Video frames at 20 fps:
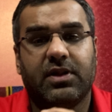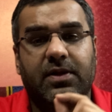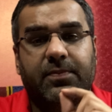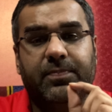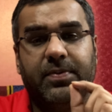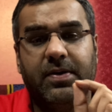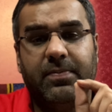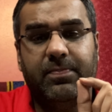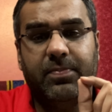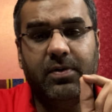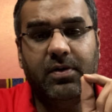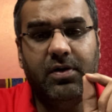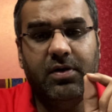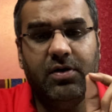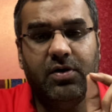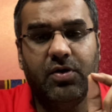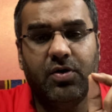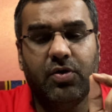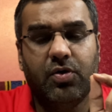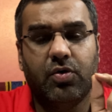The
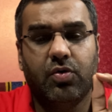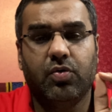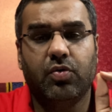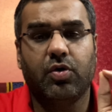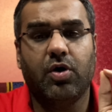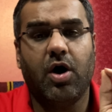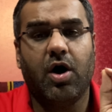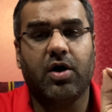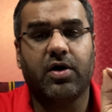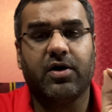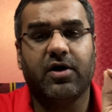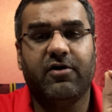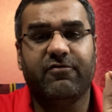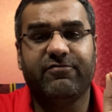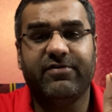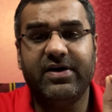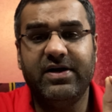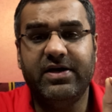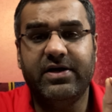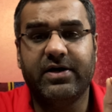people who got
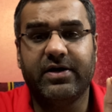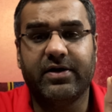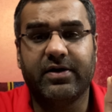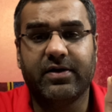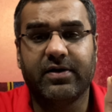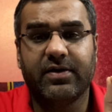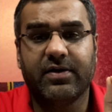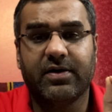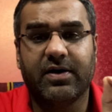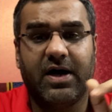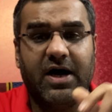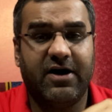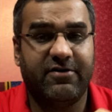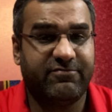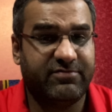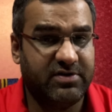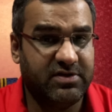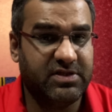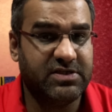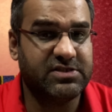offended
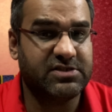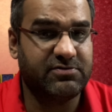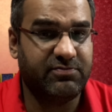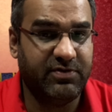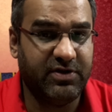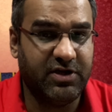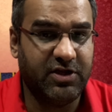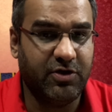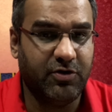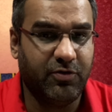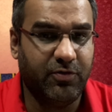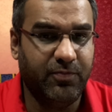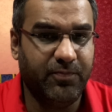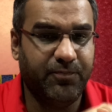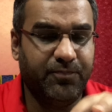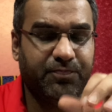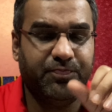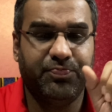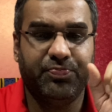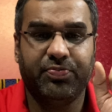after this video,
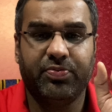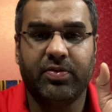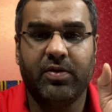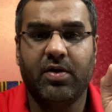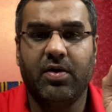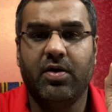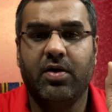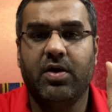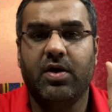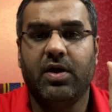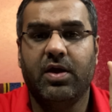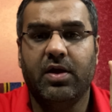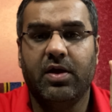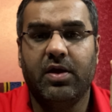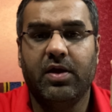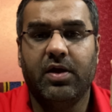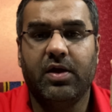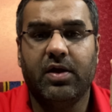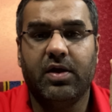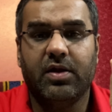
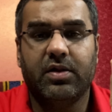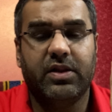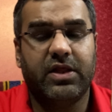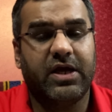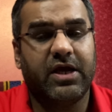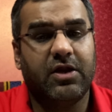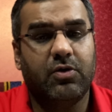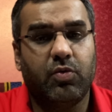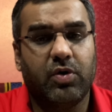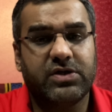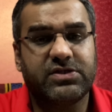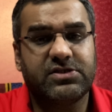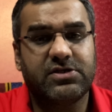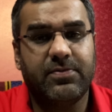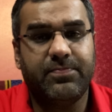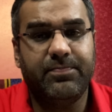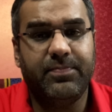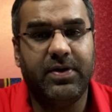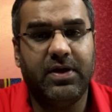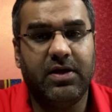they can
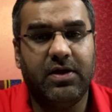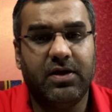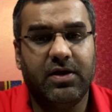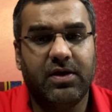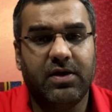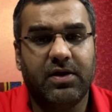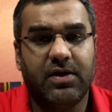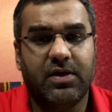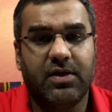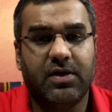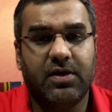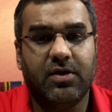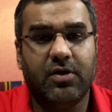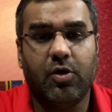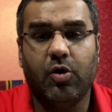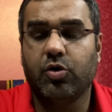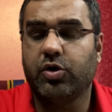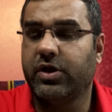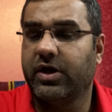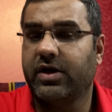WhatsApp me
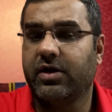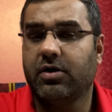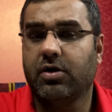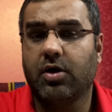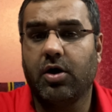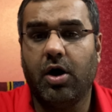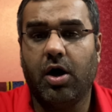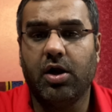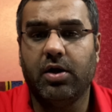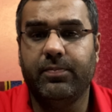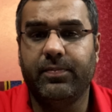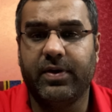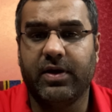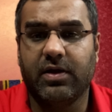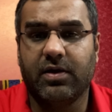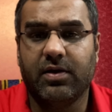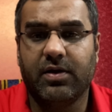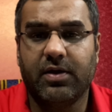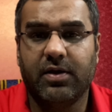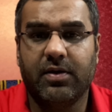or they can call
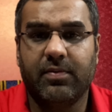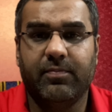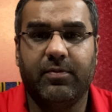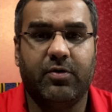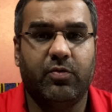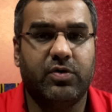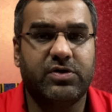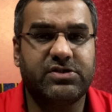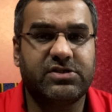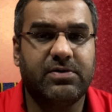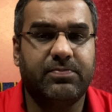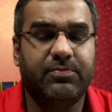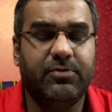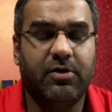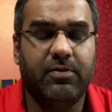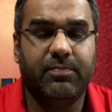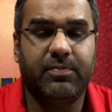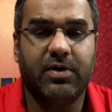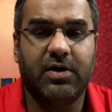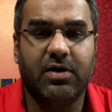me my WhatsApp
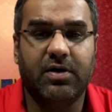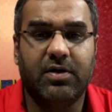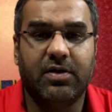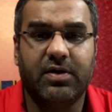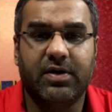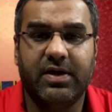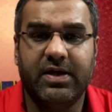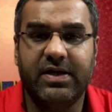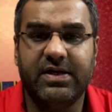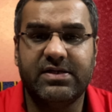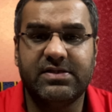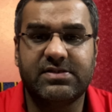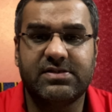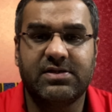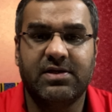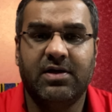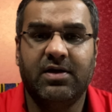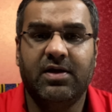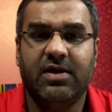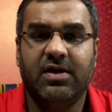number
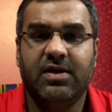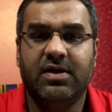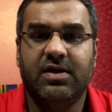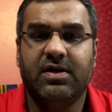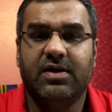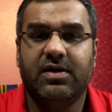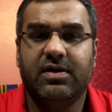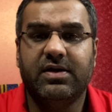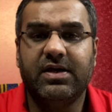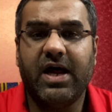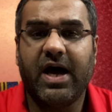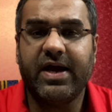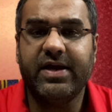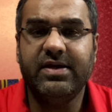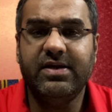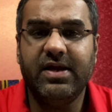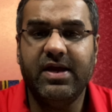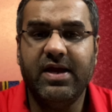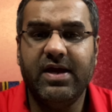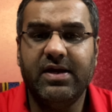is
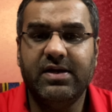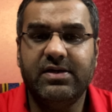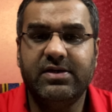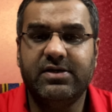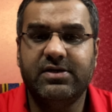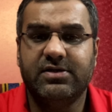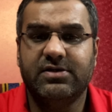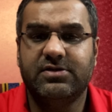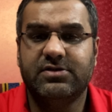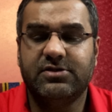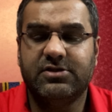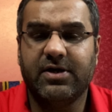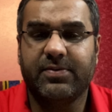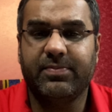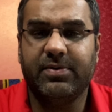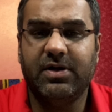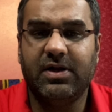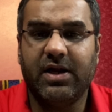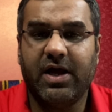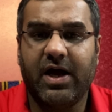
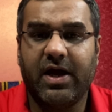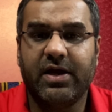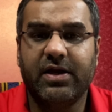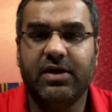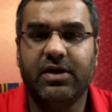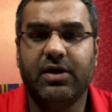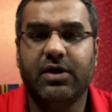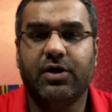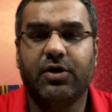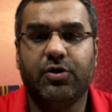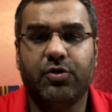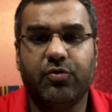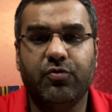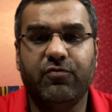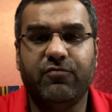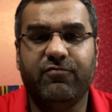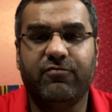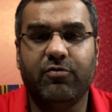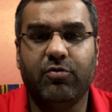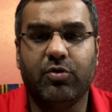
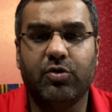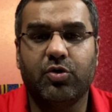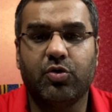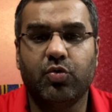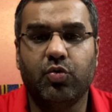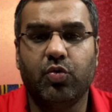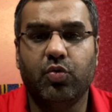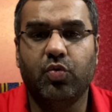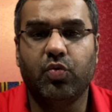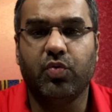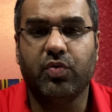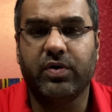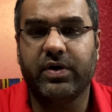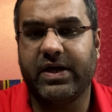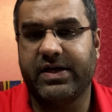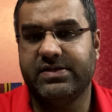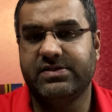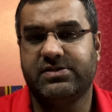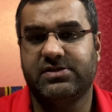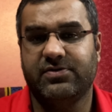
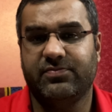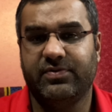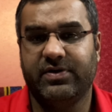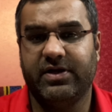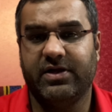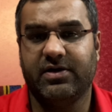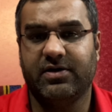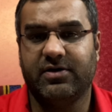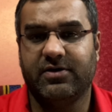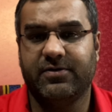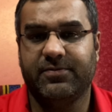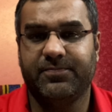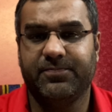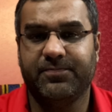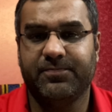989924298.